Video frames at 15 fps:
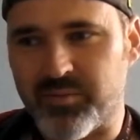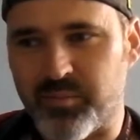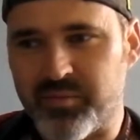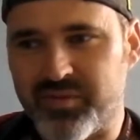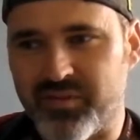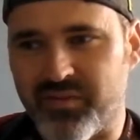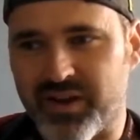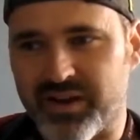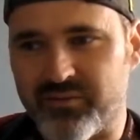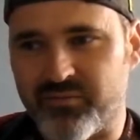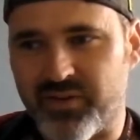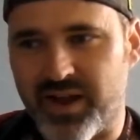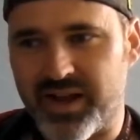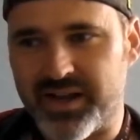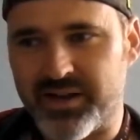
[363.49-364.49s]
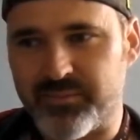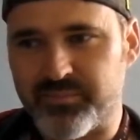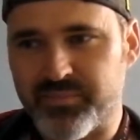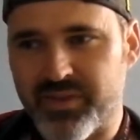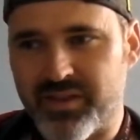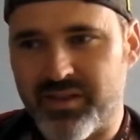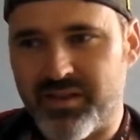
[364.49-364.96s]
Let me see if I can find it.
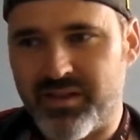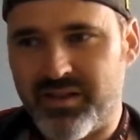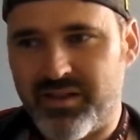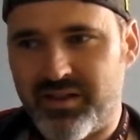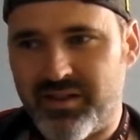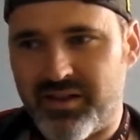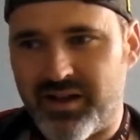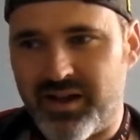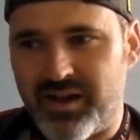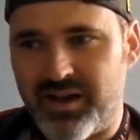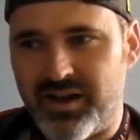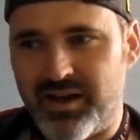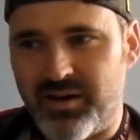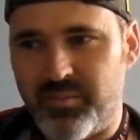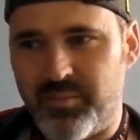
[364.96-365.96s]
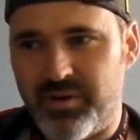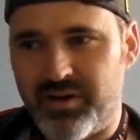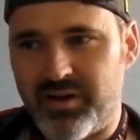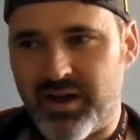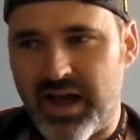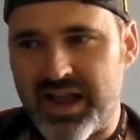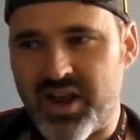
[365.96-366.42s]

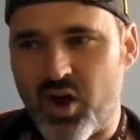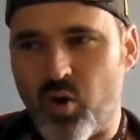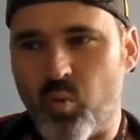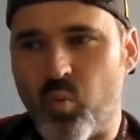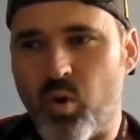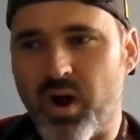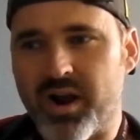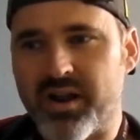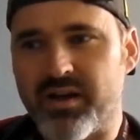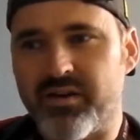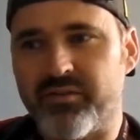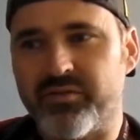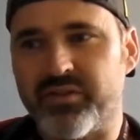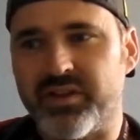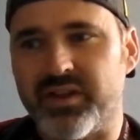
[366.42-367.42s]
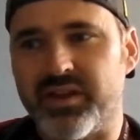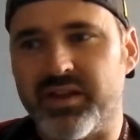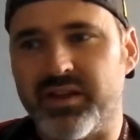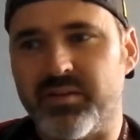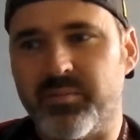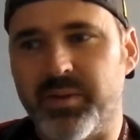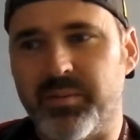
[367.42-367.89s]
I know one of
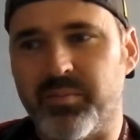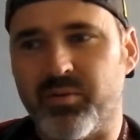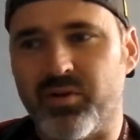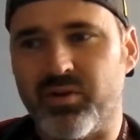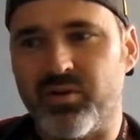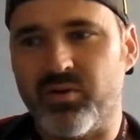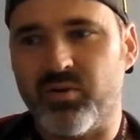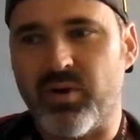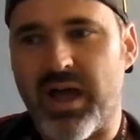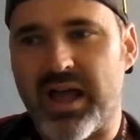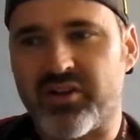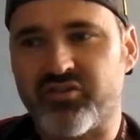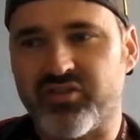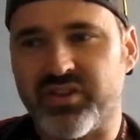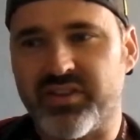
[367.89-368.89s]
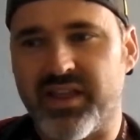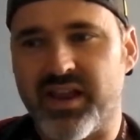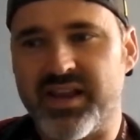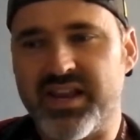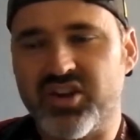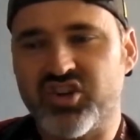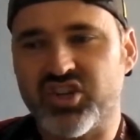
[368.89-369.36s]
the people who actually they
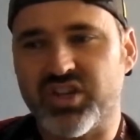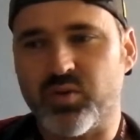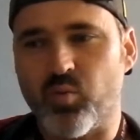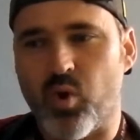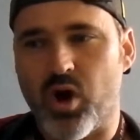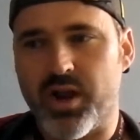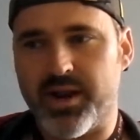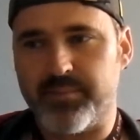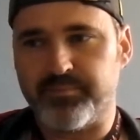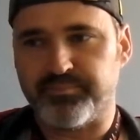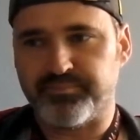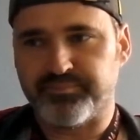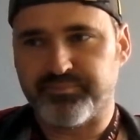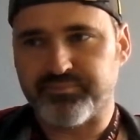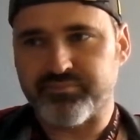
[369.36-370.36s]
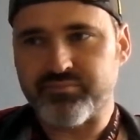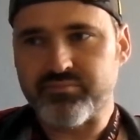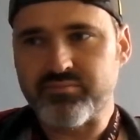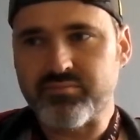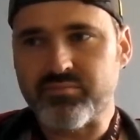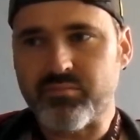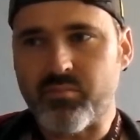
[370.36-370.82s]
initially wanted
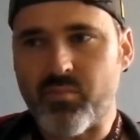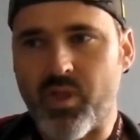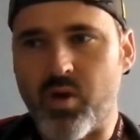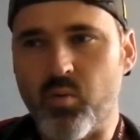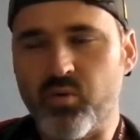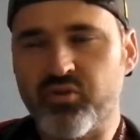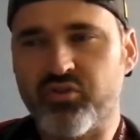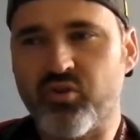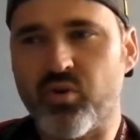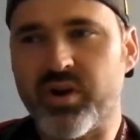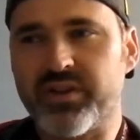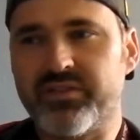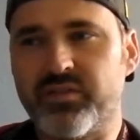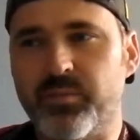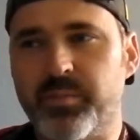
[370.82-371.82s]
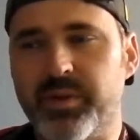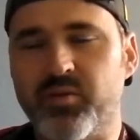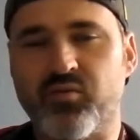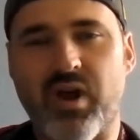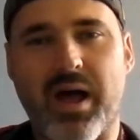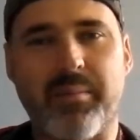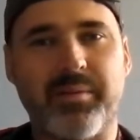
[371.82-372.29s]
was going to be
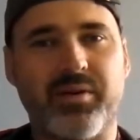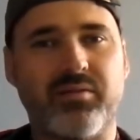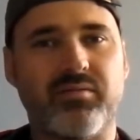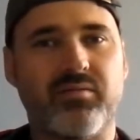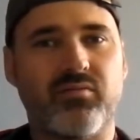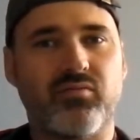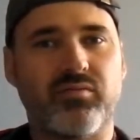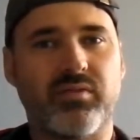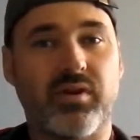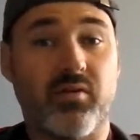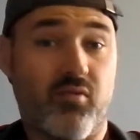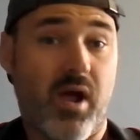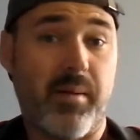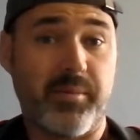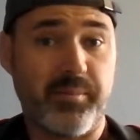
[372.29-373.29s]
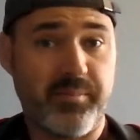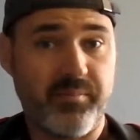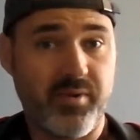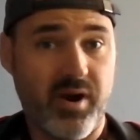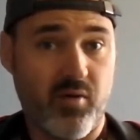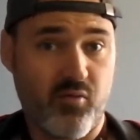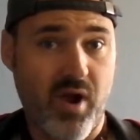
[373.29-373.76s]
Robin
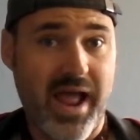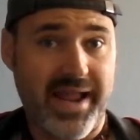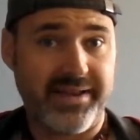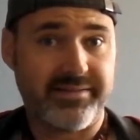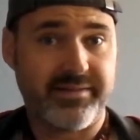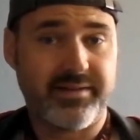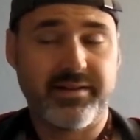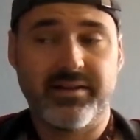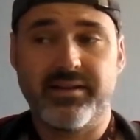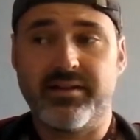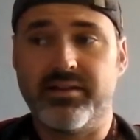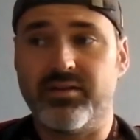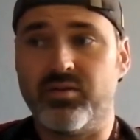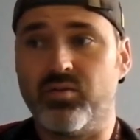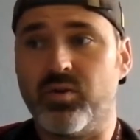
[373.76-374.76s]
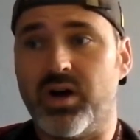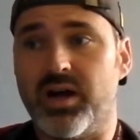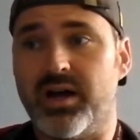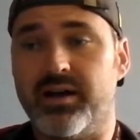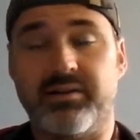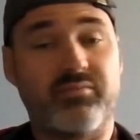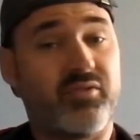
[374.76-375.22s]
Wright, who
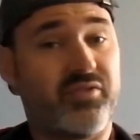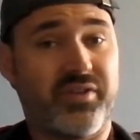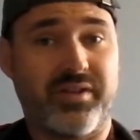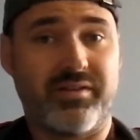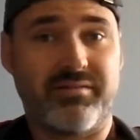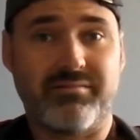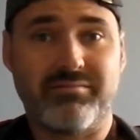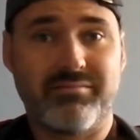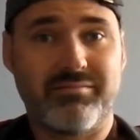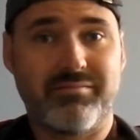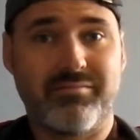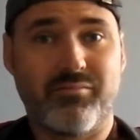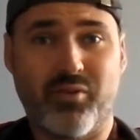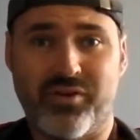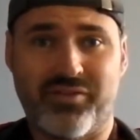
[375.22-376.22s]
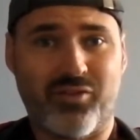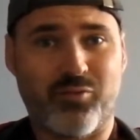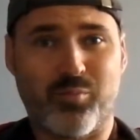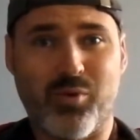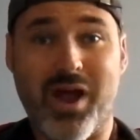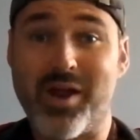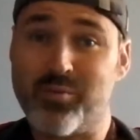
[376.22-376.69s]
was in Princess
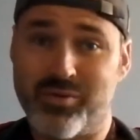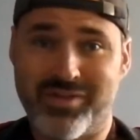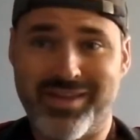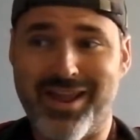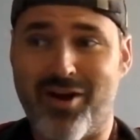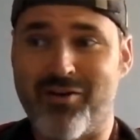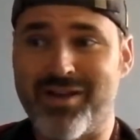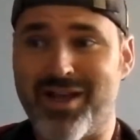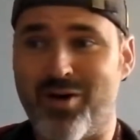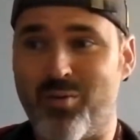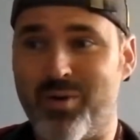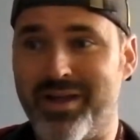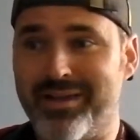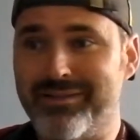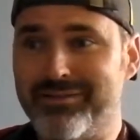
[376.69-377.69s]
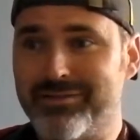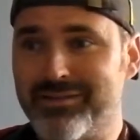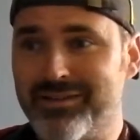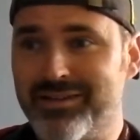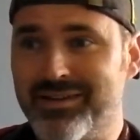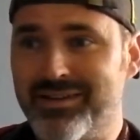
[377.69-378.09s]
Bride with Carrie Elways.